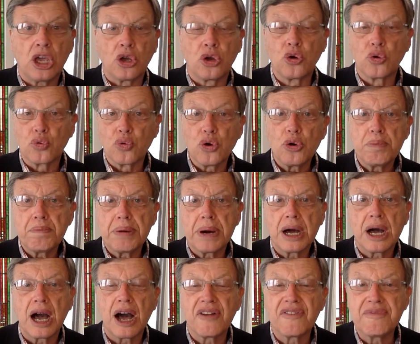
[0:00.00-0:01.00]
group
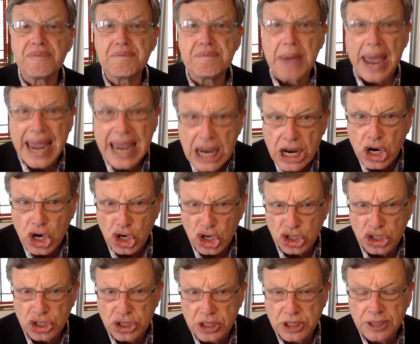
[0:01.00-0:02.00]
of
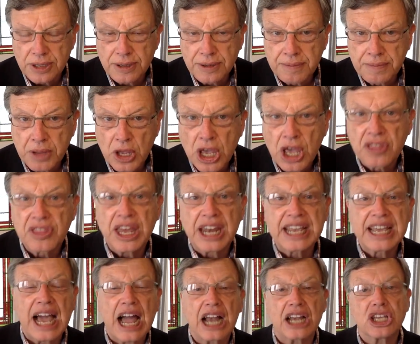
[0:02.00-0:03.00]
bankers
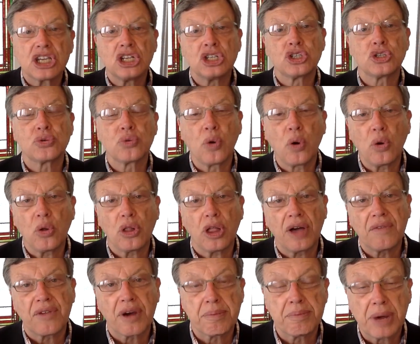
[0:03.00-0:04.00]
that got control
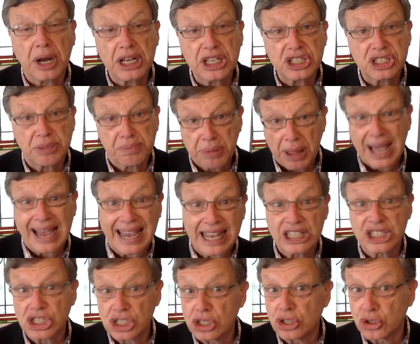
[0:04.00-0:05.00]
of our money supply
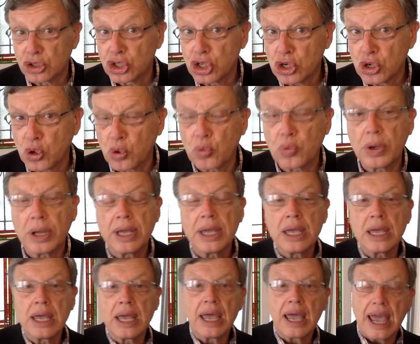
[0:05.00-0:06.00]
and still do
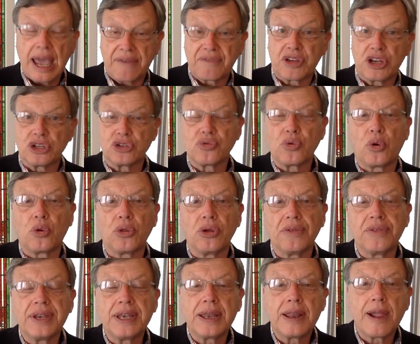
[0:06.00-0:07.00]
have control
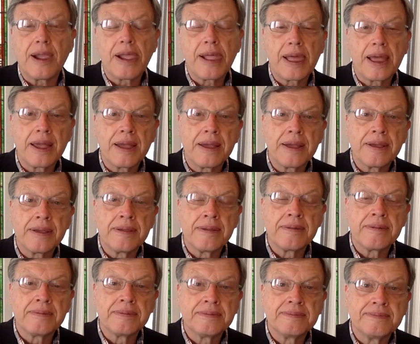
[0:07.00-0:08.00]
of it.
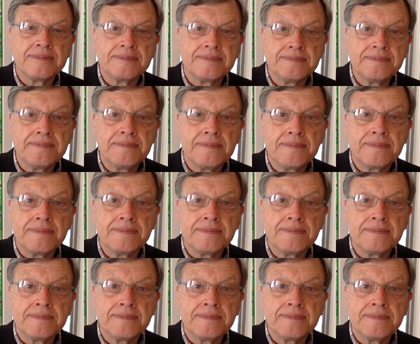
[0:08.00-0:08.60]
And